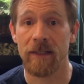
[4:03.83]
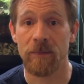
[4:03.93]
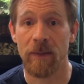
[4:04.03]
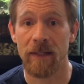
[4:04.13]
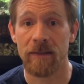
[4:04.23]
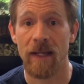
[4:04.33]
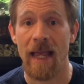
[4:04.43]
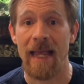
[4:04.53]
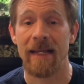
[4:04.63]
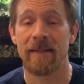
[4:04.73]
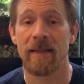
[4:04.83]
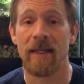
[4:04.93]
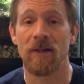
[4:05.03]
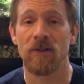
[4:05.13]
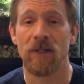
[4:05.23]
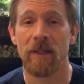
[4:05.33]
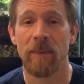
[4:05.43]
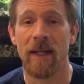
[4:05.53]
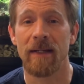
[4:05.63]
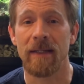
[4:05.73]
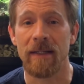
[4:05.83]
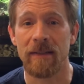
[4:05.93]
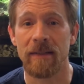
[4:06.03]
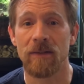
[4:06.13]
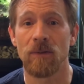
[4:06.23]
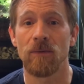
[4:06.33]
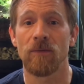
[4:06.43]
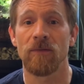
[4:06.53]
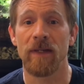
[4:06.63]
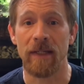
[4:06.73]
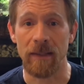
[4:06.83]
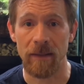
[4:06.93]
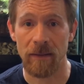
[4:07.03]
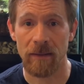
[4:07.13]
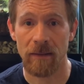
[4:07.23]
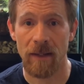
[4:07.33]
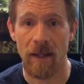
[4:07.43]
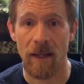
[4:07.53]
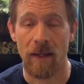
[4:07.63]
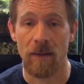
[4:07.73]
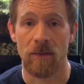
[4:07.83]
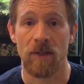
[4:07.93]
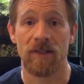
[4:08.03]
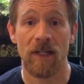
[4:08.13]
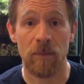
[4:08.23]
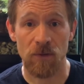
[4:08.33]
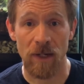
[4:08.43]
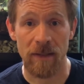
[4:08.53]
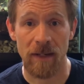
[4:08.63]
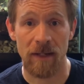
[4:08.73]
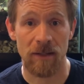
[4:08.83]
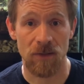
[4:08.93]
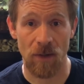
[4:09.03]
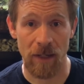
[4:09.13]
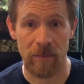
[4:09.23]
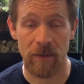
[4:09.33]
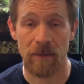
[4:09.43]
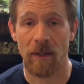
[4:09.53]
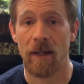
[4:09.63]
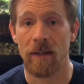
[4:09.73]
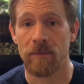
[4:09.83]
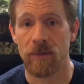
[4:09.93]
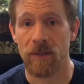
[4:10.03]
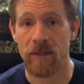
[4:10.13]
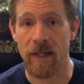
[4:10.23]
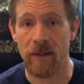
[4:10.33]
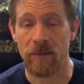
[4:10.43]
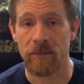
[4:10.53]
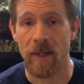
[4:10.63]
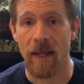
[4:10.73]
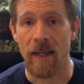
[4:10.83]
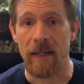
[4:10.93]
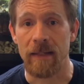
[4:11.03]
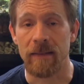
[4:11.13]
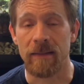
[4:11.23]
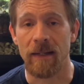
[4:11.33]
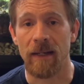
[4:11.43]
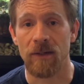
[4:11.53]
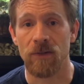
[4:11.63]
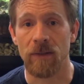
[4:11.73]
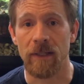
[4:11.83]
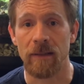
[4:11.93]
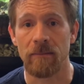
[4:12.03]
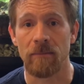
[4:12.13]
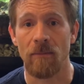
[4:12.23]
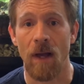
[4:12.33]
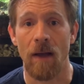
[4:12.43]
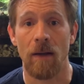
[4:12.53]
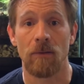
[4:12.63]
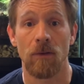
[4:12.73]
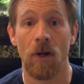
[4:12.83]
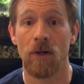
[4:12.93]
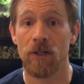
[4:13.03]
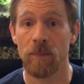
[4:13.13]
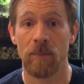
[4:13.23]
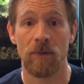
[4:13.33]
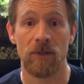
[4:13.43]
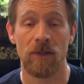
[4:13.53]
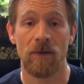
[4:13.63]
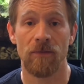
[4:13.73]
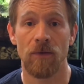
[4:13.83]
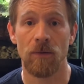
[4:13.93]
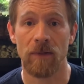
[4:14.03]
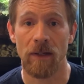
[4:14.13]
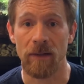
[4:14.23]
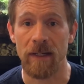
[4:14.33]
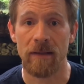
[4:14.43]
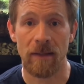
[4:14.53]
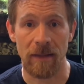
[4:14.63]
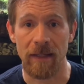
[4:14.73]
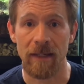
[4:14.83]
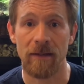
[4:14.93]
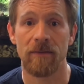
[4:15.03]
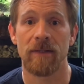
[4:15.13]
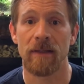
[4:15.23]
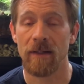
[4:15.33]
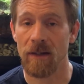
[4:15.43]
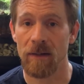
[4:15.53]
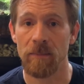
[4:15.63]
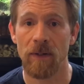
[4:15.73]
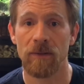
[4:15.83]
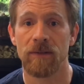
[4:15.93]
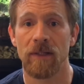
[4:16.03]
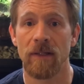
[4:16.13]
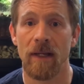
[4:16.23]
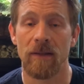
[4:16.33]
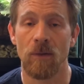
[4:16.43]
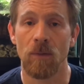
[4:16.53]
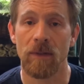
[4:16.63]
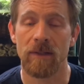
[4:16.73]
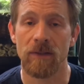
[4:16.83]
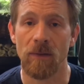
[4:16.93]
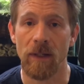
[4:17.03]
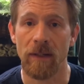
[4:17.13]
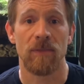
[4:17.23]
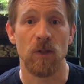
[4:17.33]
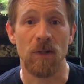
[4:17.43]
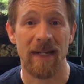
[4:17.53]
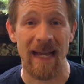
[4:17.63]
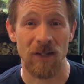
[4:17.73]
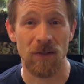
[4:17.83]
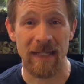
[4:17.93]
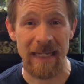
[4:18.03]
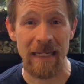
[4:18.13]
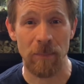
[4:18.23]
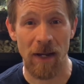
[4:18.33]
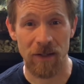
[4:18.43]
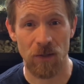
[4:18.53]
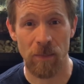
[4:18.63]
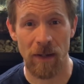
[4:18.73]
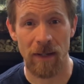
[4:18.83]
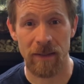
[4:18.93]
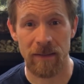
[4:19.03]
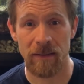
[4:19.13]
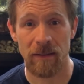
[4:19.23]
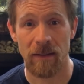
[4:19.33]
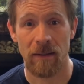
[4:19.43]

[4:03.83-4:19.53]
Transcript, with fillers: as pets is that they are cheap and easy to feed. The substrate that I described uh, just now is actually a large proportion of their food. They'll eat the leaves and the compost and, and the wood and so on. You can actually keep isopods